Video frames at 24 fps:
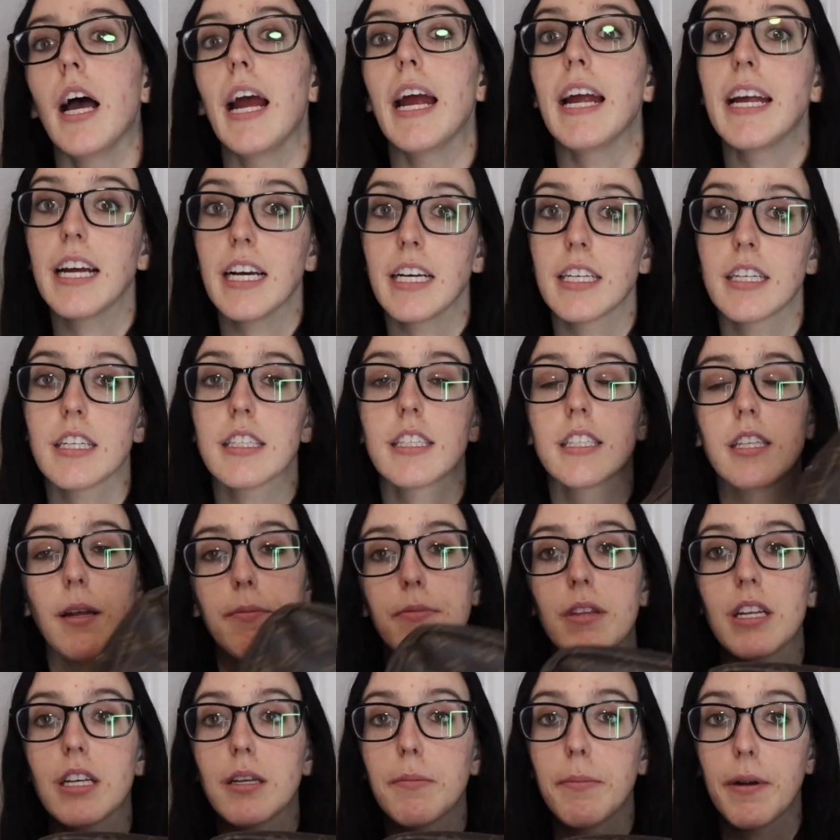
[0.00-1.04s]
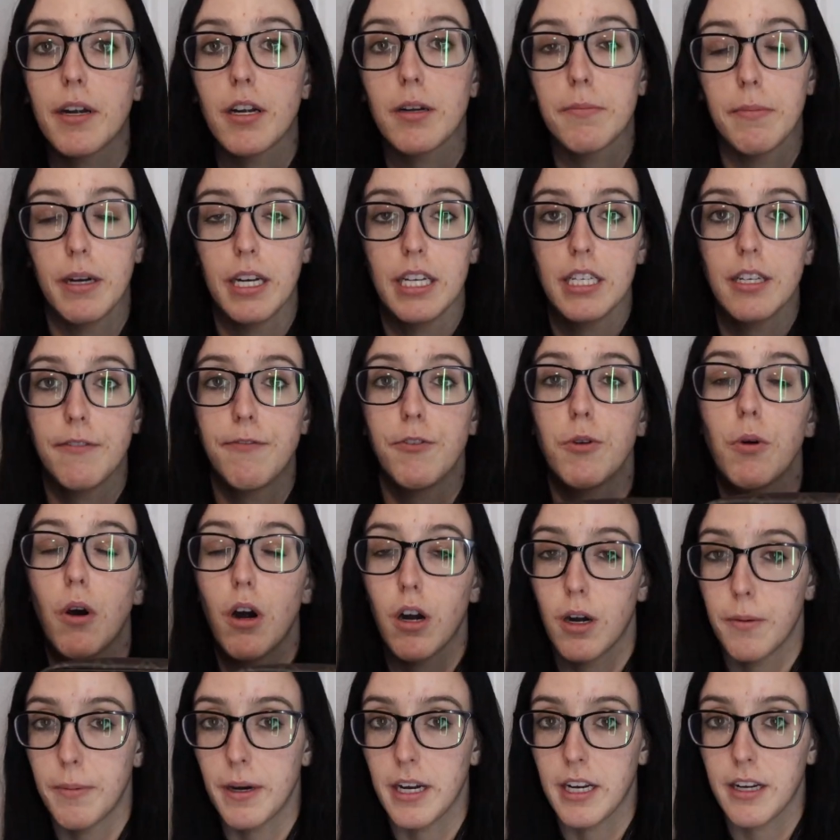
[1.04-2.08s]
And something to bear in mind if you
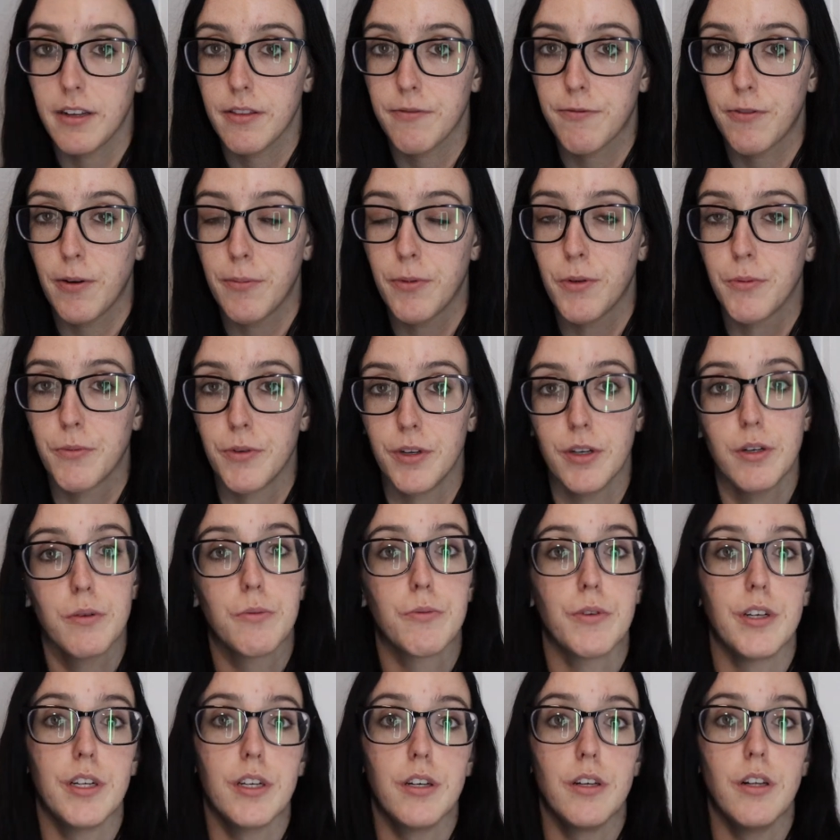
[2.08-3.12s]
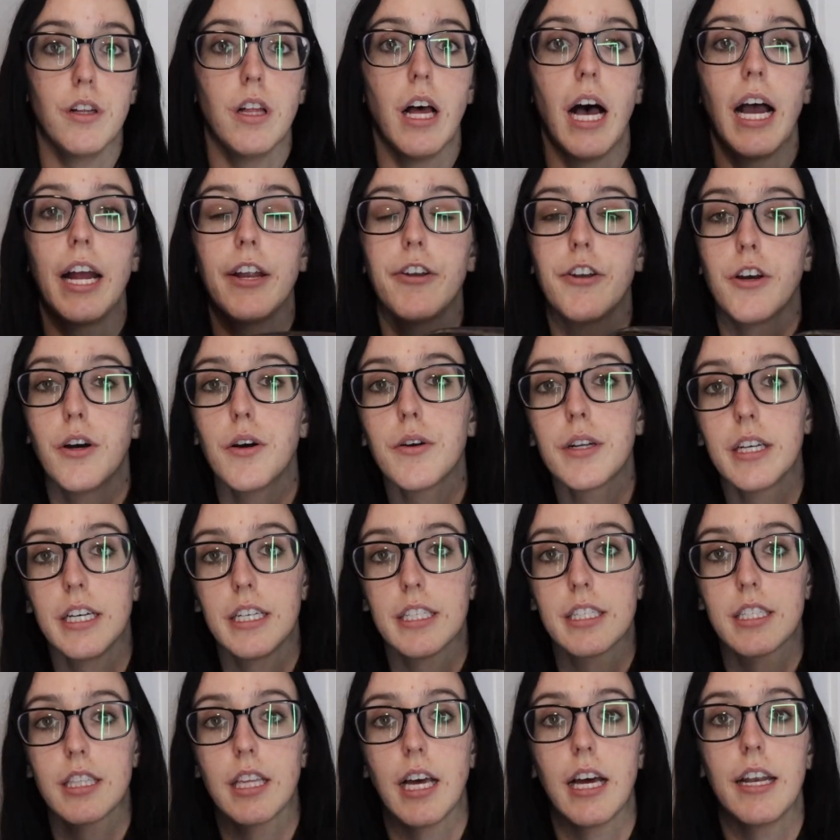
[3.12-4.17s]
are buying from The RealReal, I
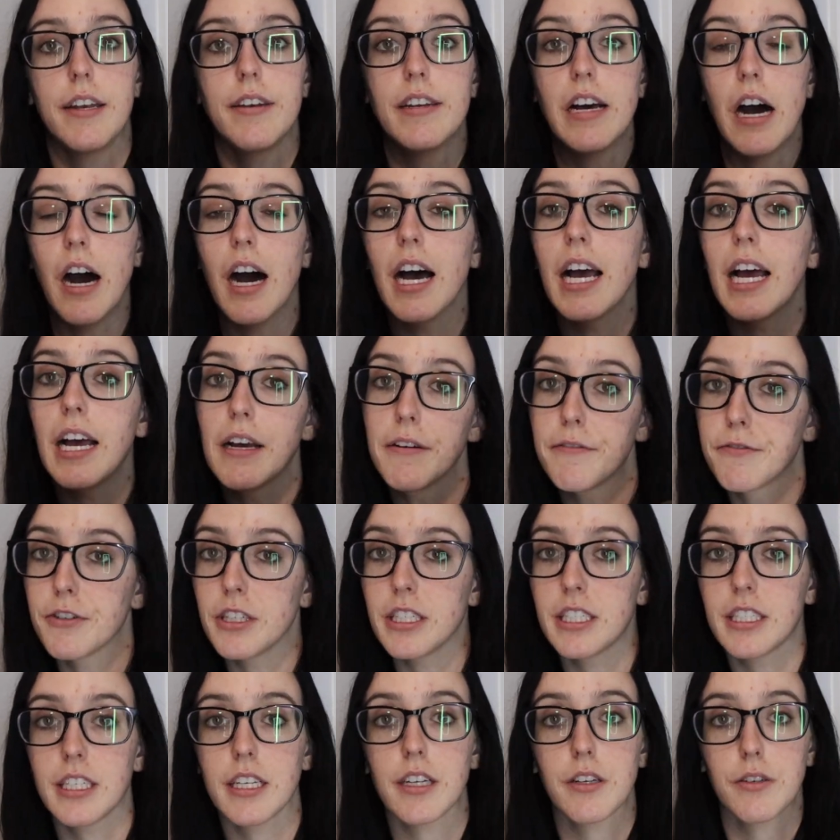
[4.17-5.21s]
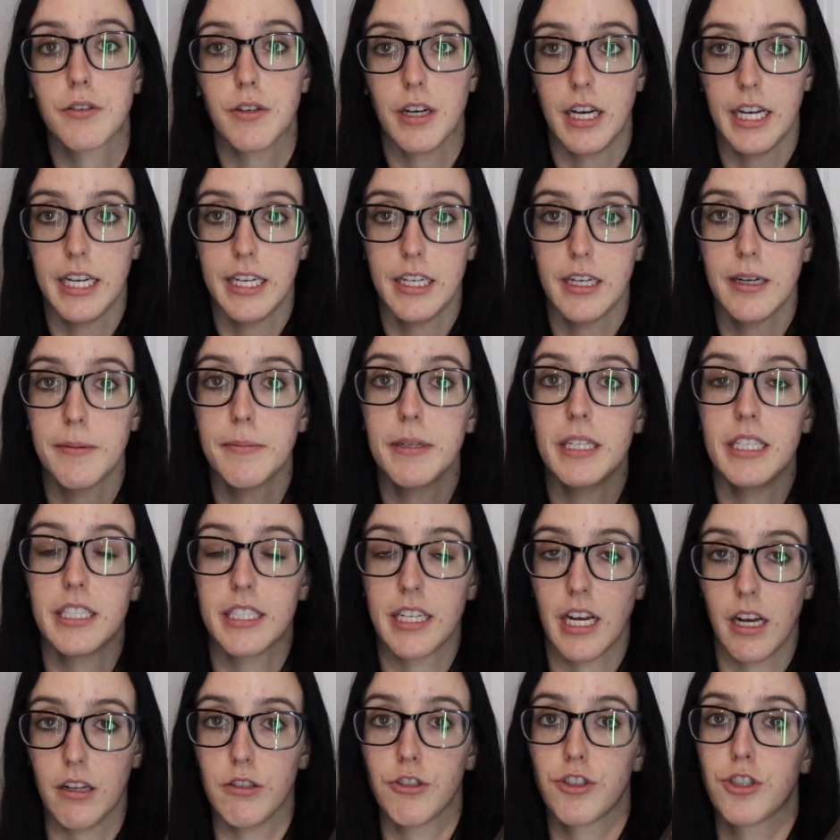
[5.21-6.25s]
noticed that not every single item
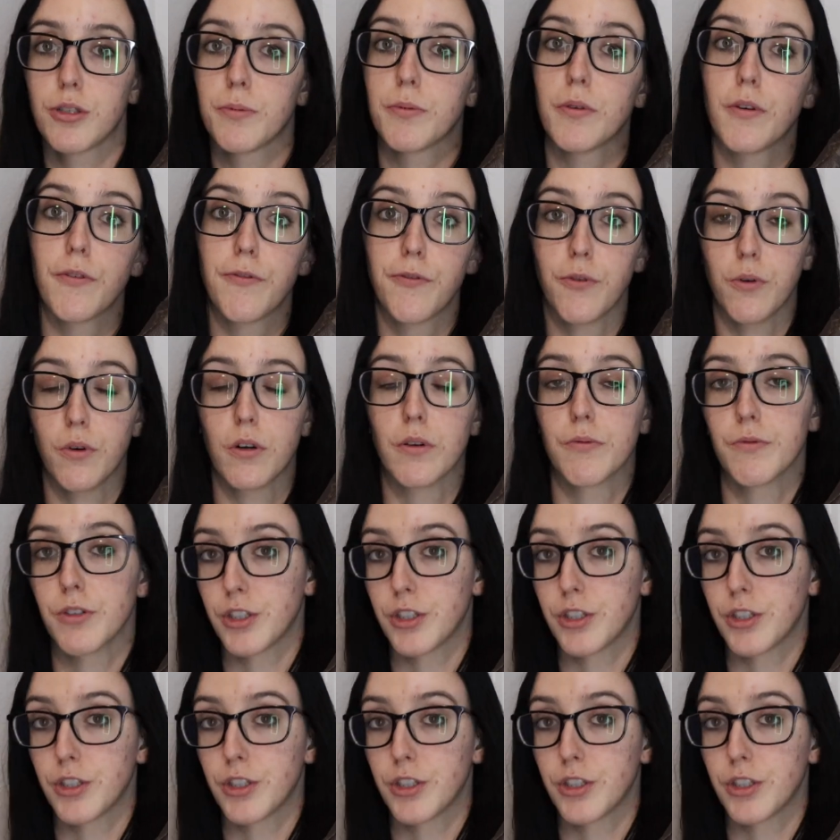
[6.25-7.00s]
is eligible for